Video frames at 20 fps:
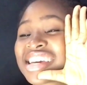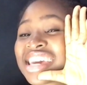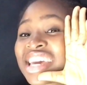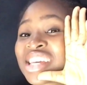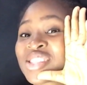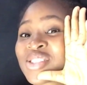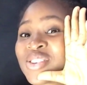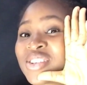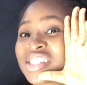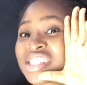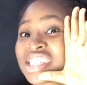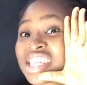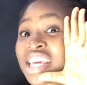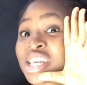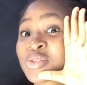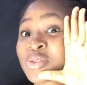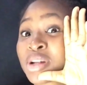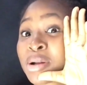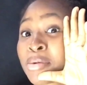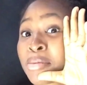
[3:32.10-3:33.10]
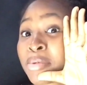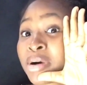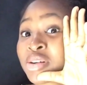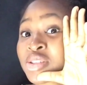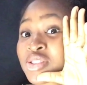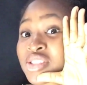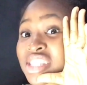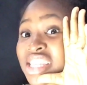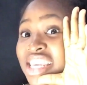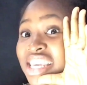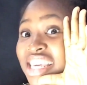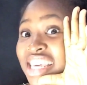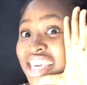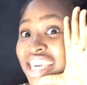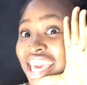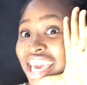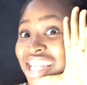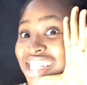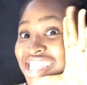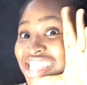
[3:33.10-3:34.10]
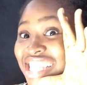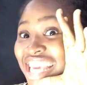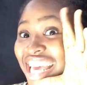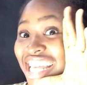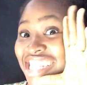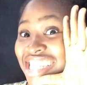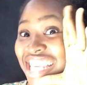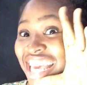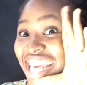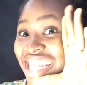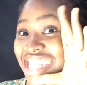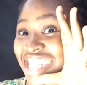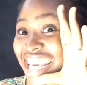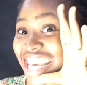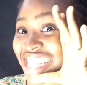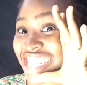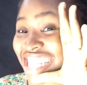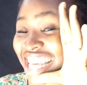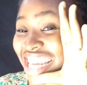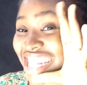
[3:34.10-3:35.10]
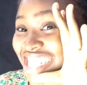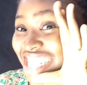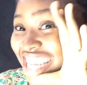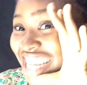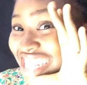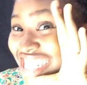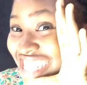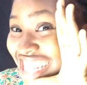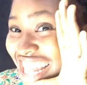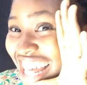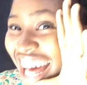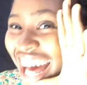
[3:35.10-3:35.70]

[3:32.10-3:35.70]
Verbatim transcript: guess what guess what i'm about to see guess guess guess guess guess guess